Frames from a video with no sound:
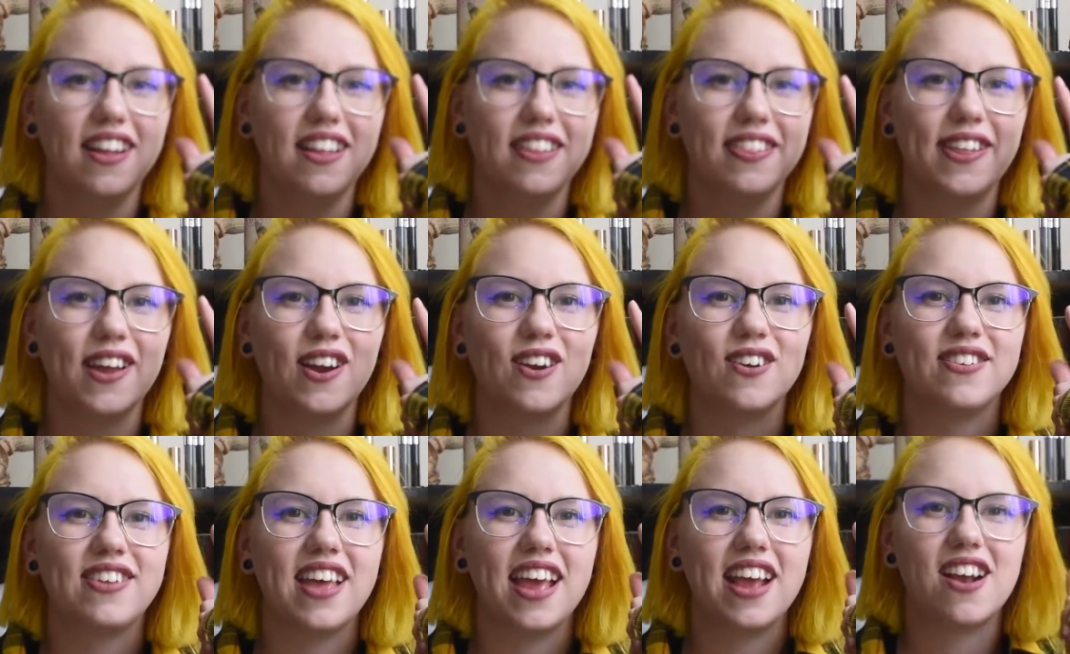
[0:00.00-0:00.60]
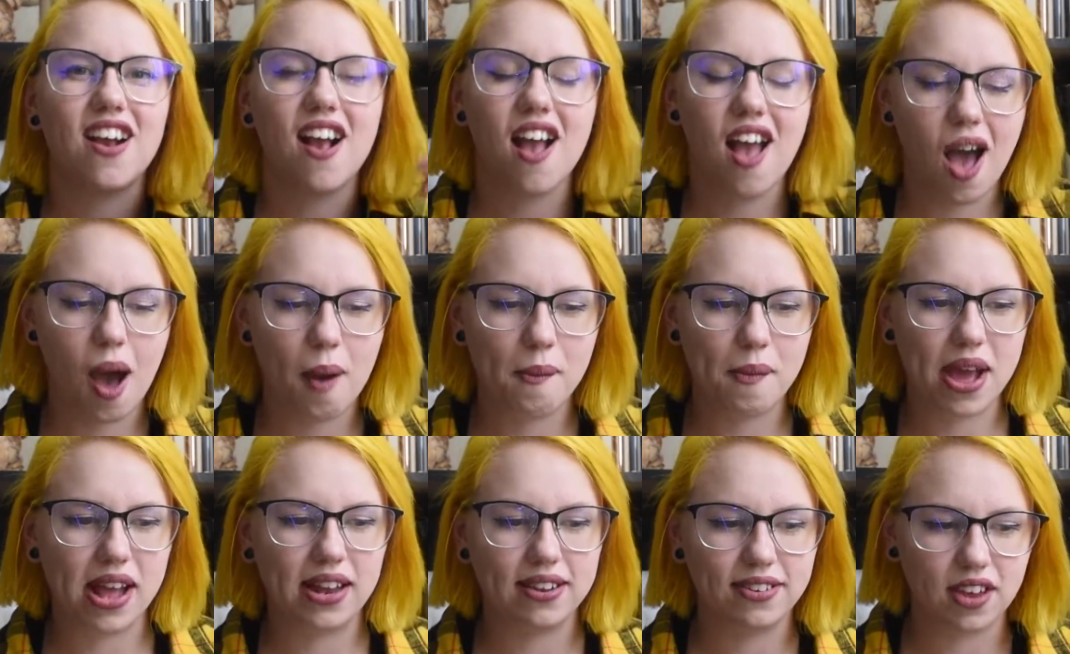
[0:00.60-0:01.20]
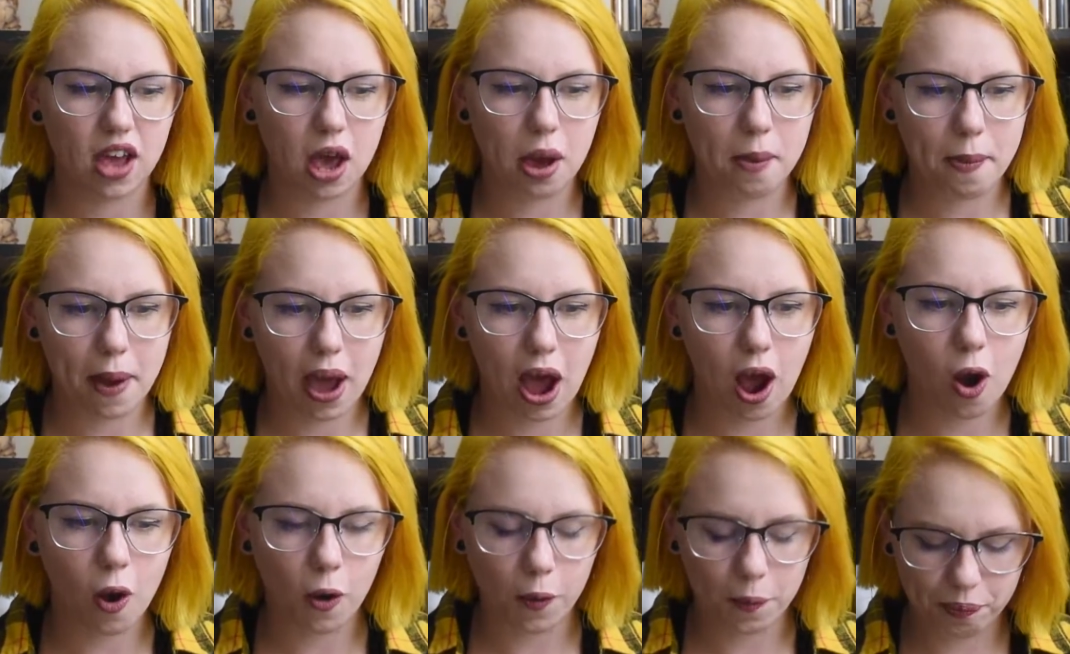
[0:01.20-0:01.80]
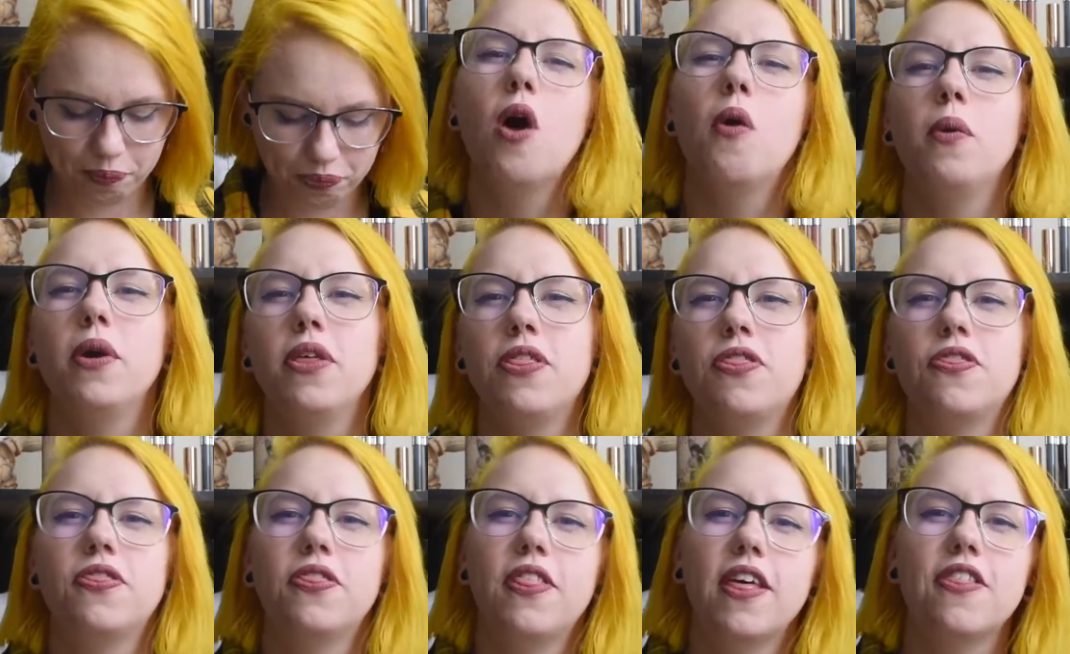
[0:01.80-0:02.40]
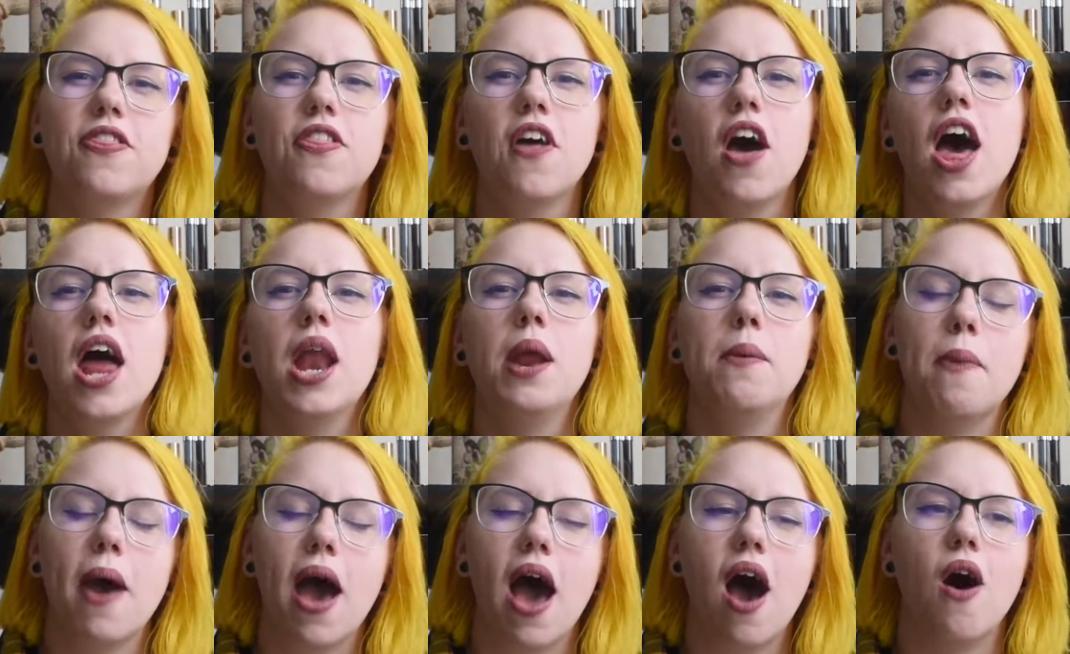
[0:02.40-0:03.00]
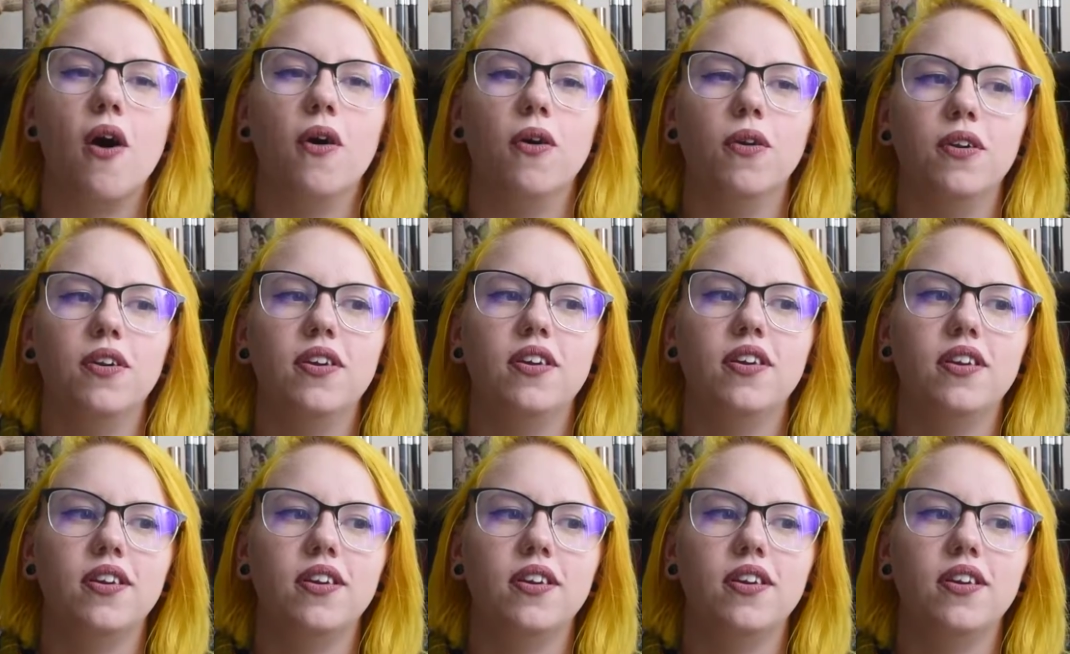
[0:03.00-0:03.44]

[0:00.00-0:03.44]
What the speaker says: there's a comment about, oh, they thought about,